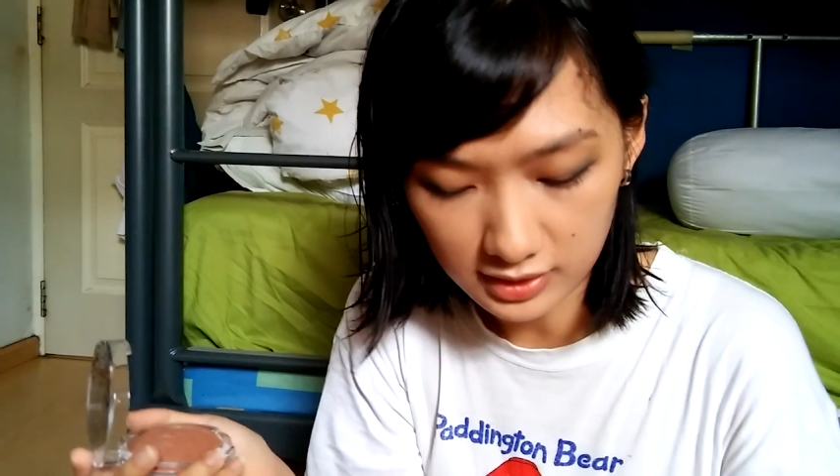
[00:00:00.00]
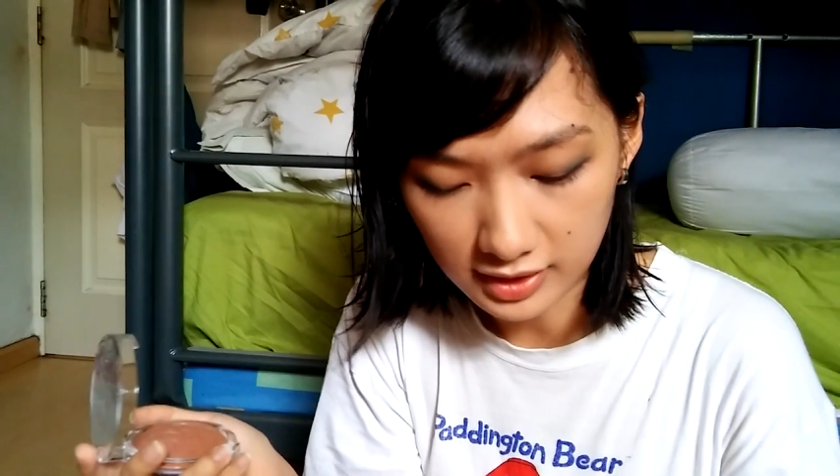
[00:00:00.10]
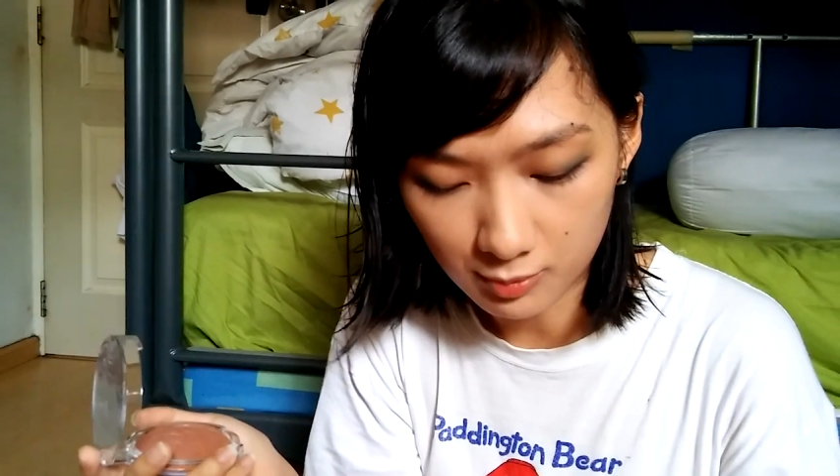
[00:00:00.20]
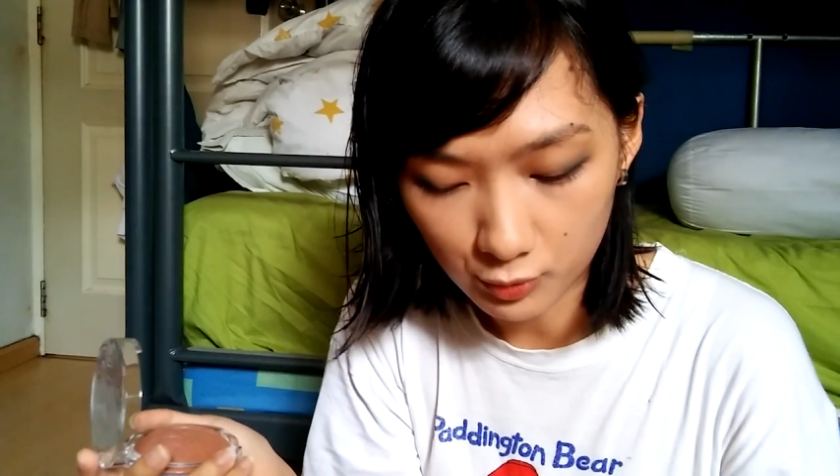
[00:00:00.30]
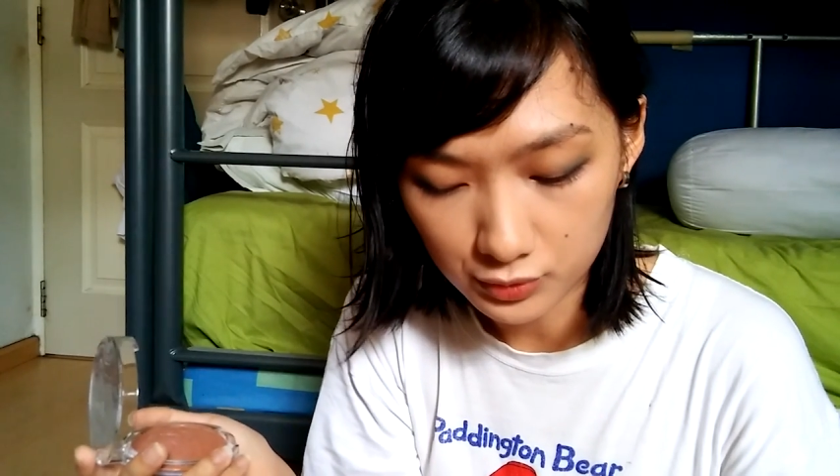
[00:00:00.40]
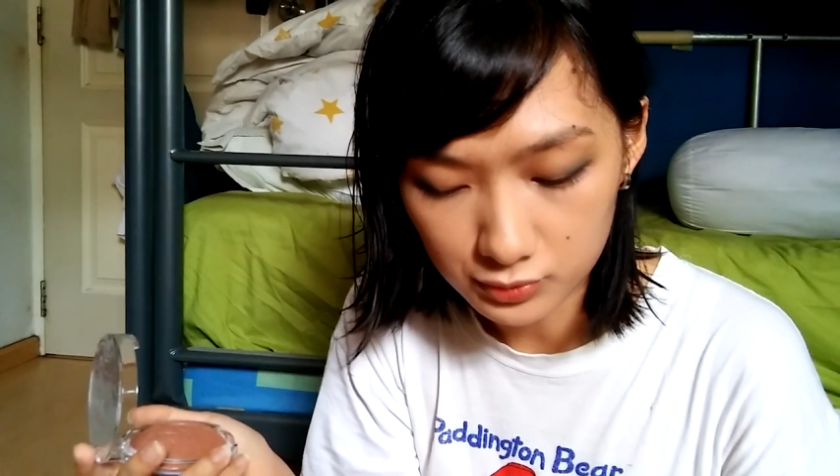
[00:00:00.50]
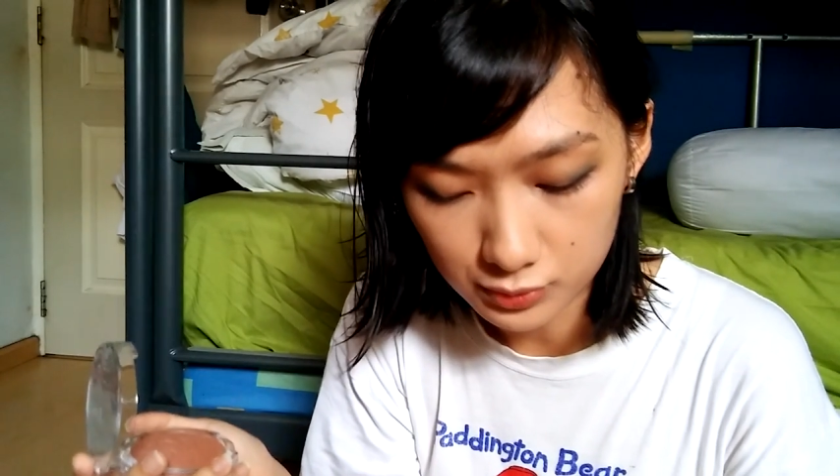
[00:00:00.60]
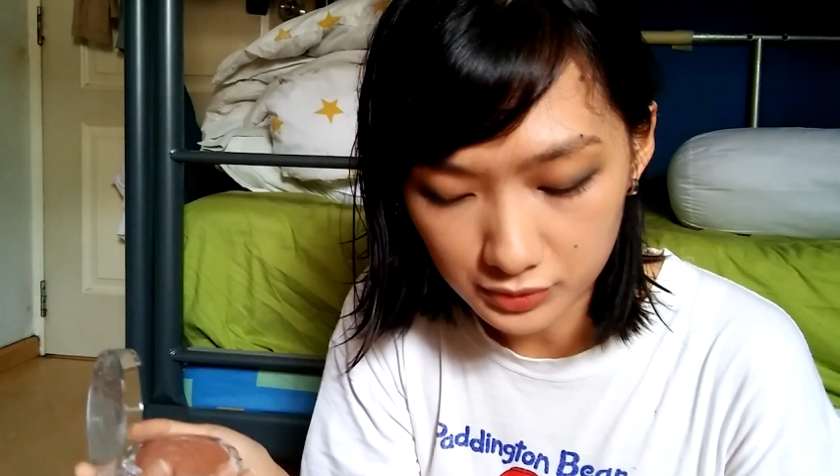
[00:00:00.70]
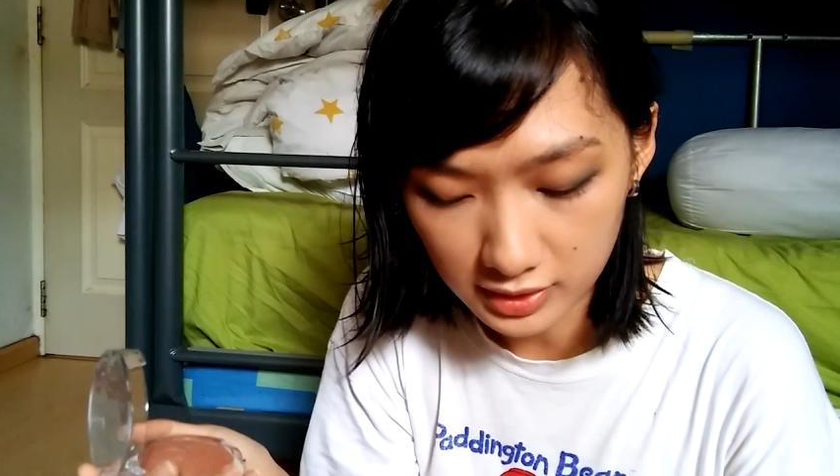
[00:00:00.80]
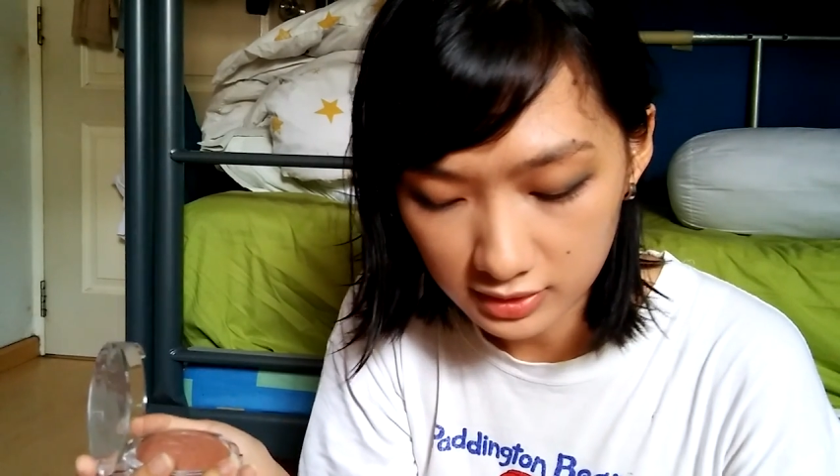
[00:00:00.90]
thing that I'm
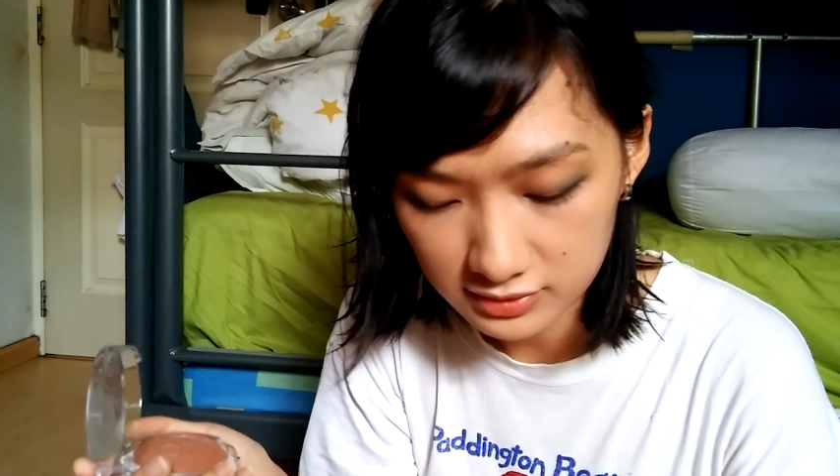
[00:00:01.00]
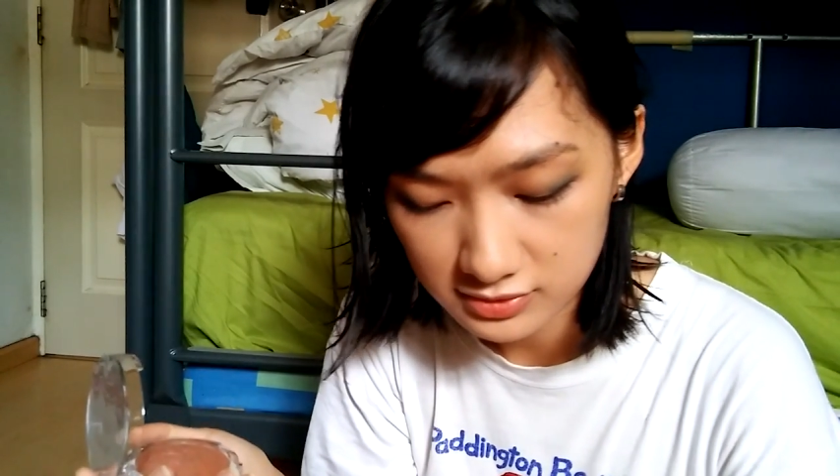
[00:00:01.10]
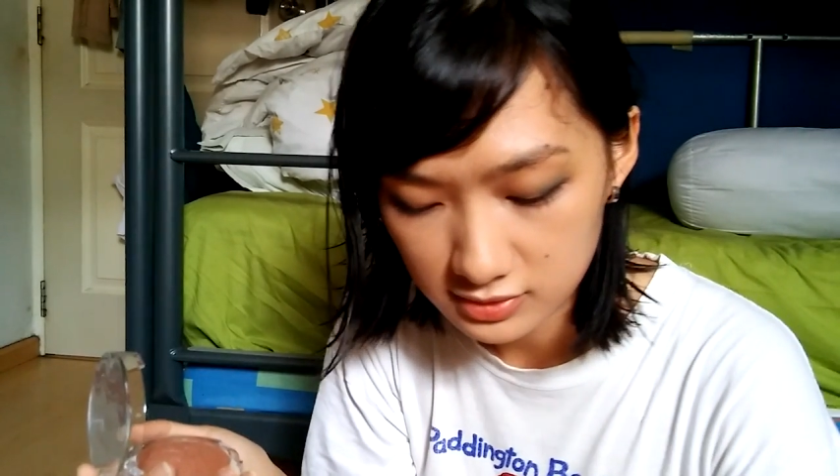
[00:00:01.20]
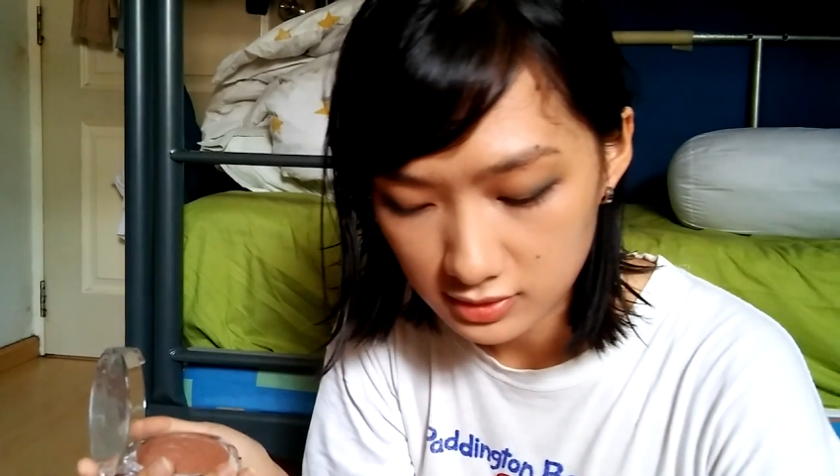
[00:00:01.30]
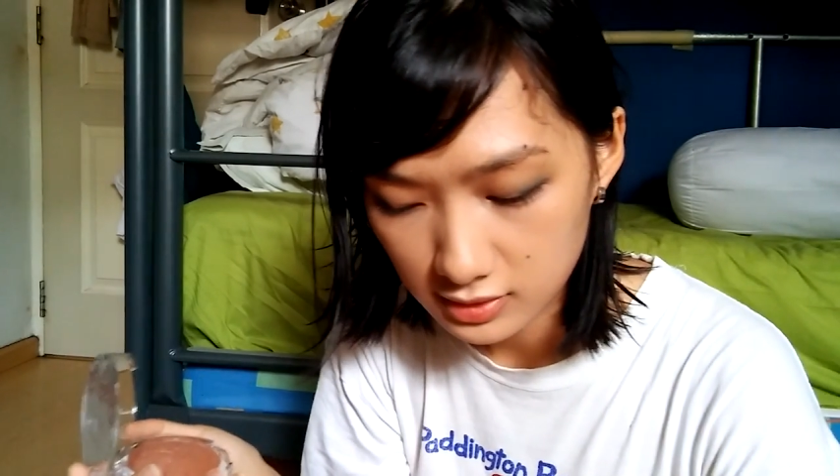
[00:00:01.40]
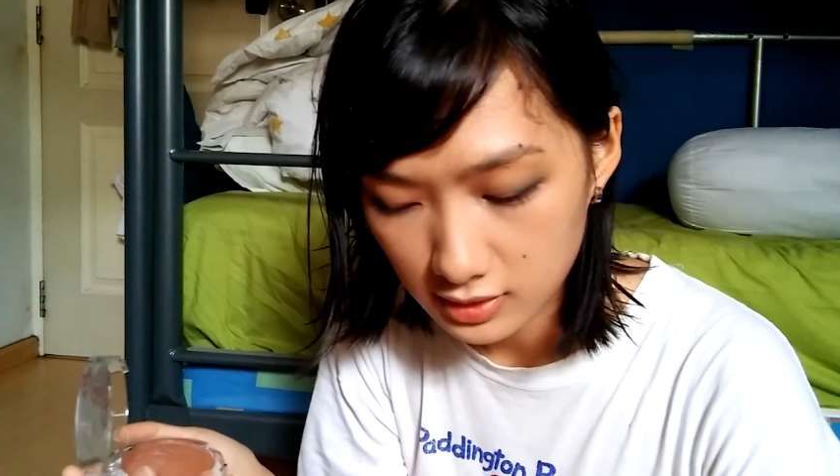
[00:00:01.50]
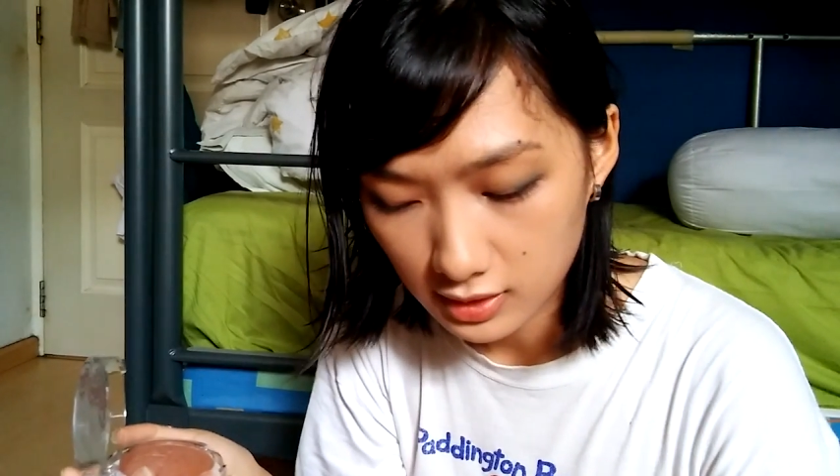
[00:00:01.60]
gonna do next.